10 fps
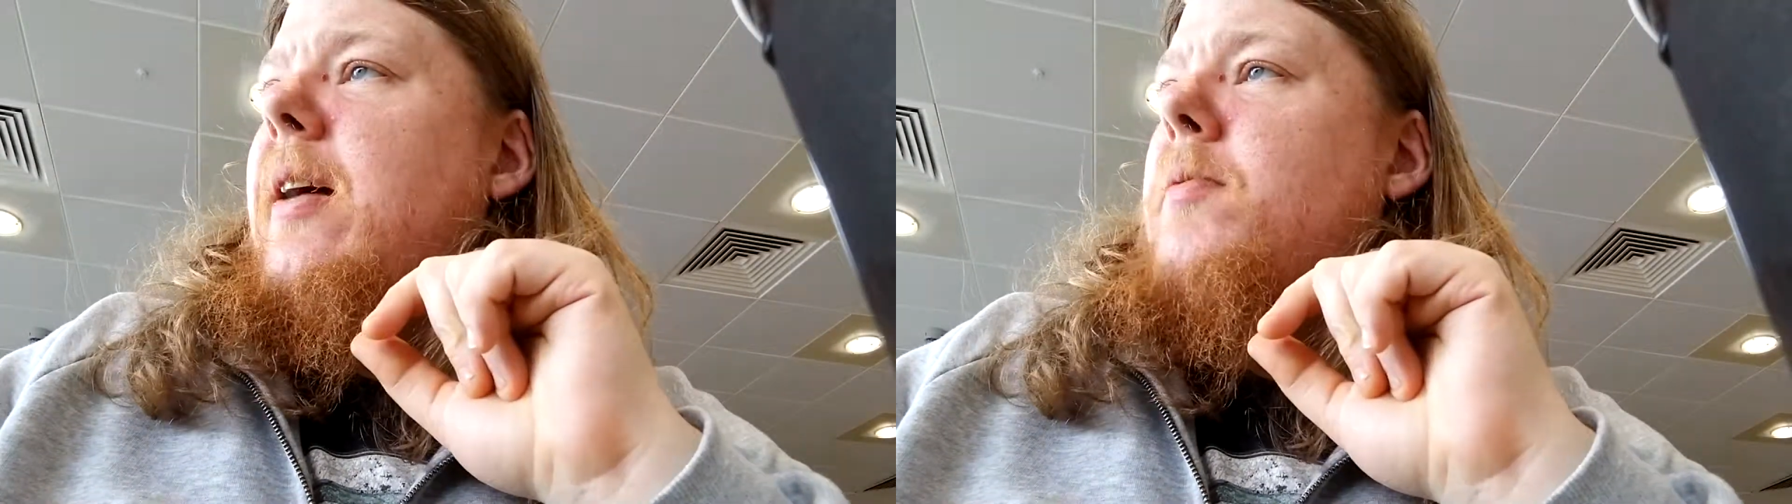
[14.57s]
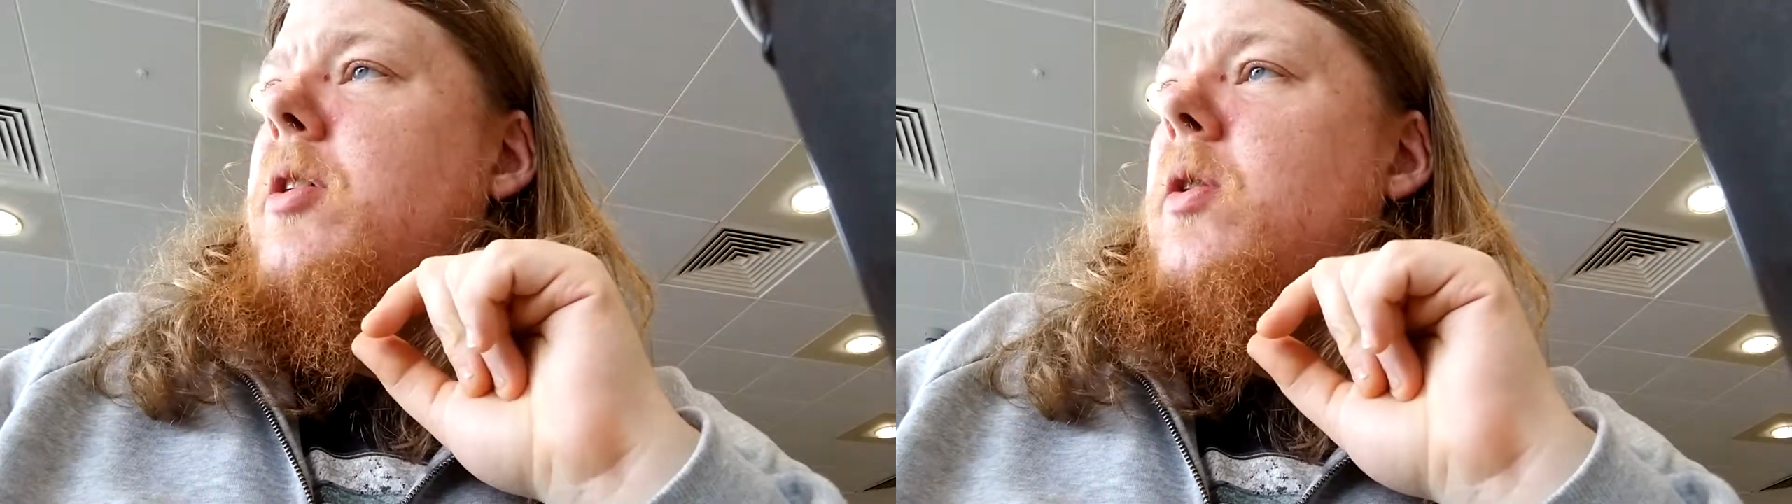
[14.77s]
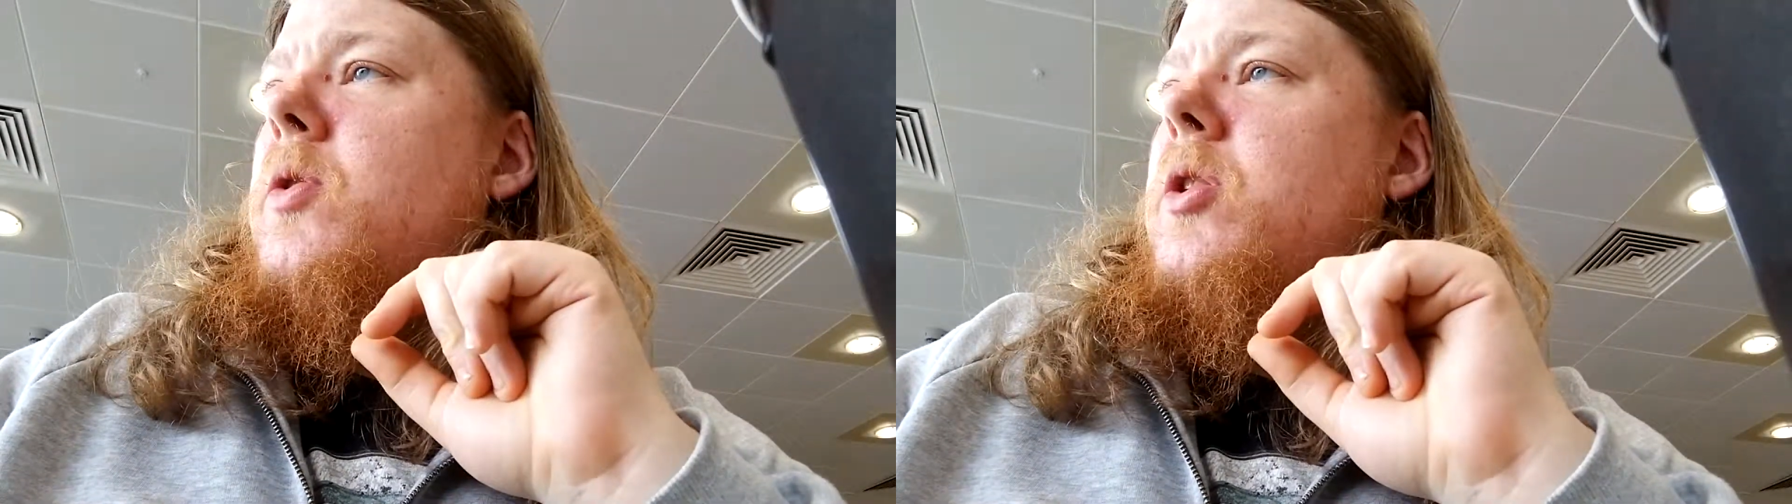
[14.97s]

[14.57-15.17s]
episodes,